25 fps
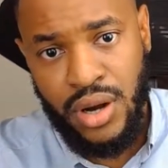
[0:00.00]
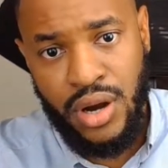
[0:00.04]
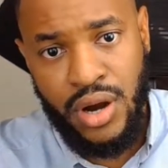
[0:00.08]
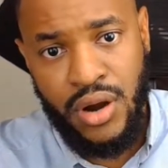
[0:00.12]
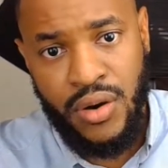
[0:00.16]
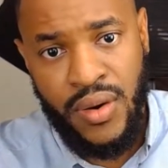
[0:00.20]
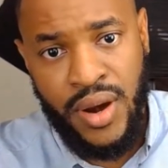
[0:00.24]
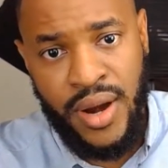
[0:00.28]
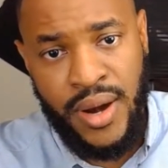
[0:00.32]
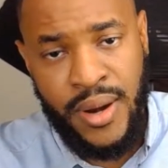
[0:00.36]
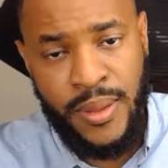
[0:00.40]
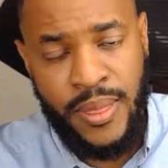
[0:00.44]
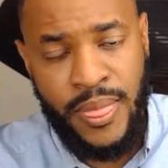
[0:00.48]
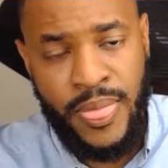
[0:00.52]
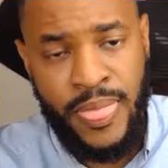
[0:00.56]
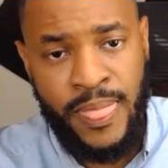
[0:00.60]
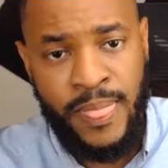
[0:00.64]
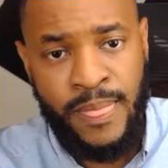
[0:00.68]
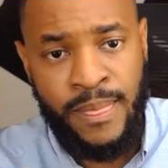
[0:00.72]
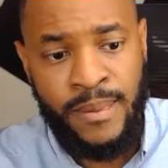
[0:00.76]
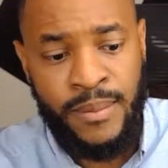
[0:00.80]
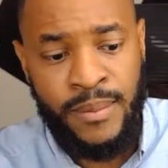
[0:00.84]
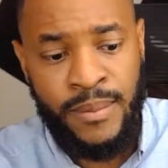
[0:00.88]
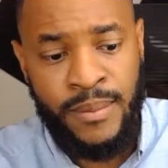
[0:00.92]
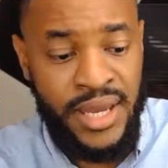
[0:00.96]
right?
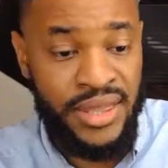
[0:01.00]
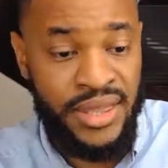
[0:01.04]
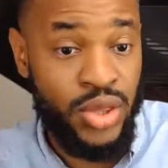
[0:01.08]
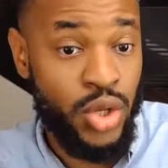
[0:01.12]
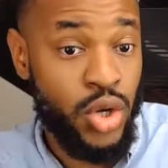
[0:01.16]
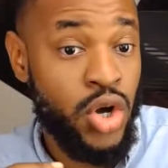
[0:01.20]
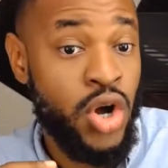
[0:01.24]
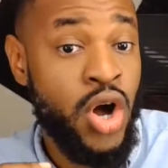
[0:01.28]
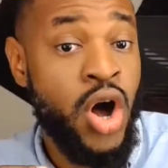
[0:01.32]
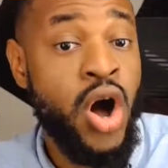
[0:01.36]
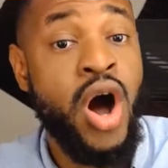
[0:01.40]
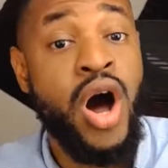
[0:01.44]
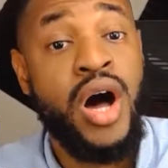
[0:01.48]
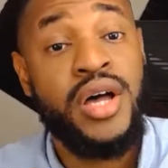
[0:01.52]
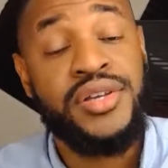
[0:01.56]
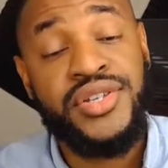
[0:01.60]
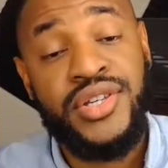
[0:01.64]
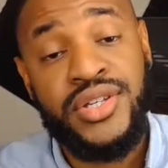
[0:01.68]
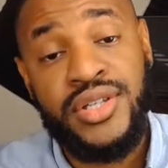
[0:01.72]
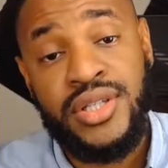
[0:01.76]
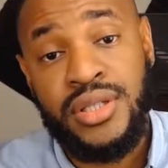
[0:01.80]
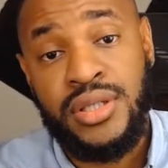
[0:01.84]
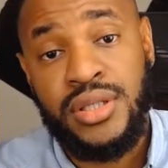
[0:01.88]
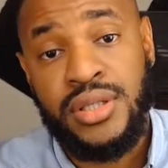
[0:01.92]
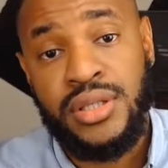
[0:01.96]
And the
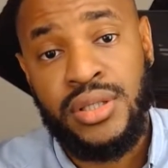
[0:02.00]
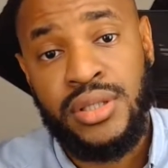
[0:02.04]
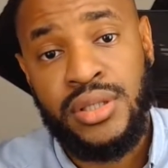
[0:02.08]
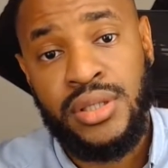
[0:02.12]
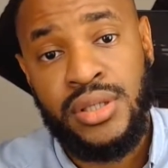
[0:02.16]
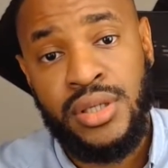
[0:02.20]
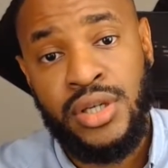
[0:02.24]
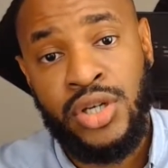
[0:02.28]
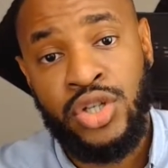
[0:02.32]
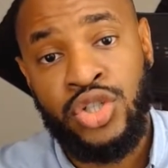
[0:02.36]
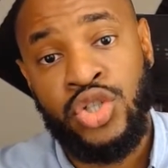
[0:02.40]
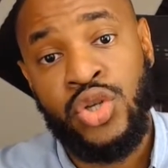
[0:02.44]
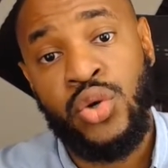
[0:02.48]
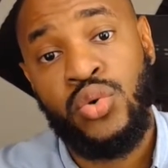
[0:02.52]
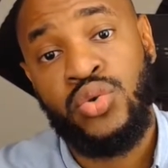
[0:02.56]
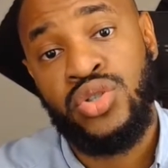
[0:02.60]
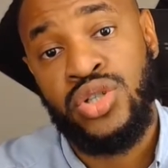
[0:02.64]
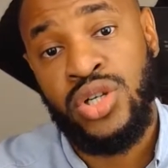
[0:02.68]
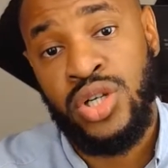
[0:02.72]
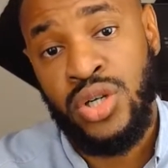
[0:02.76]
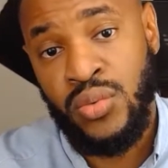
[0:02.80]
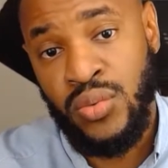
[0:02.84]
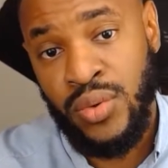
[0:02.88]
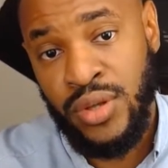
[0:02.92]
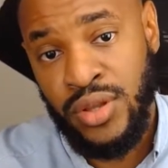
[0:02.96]
cost
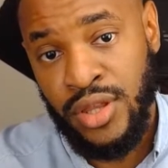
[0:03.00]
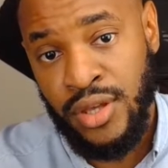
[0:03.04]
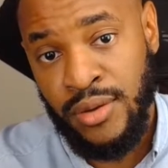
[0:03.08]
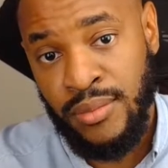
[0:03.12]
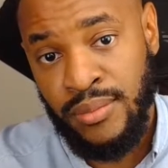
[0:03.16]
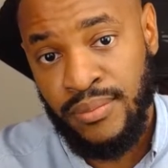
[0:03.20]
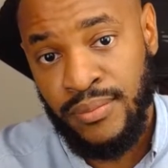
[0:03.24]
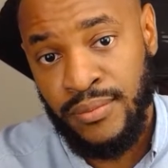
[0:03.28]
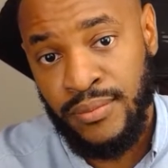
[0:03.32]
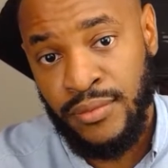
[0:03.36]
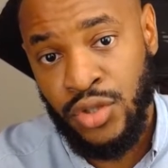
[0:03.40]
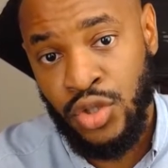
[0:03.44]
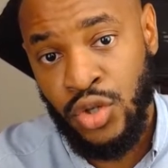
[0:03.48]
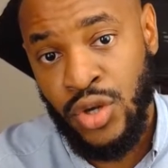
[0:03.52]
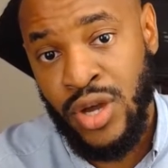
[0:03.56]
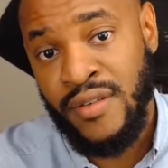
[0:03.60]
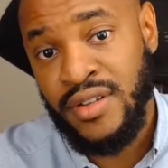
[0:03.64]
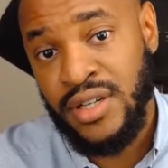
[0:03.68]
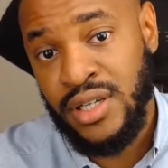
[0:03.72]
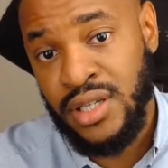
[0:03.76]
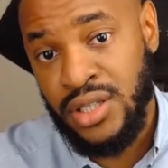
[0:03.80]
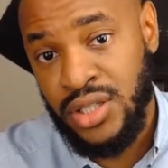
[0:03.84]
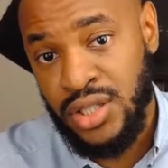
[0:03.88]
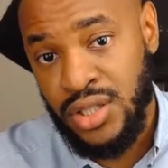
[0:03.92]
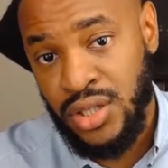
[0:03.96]
associated with it, you have to
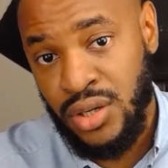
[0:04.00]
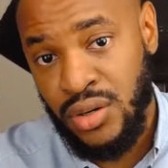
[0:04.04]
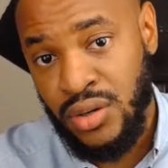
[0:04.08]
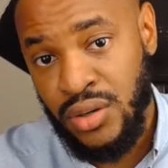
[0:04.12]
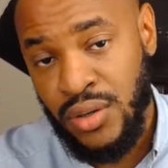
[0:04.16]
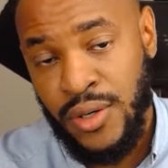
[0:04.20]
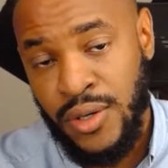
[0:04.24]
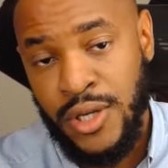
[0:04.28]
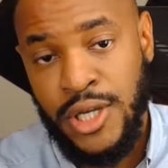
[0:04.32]
consider.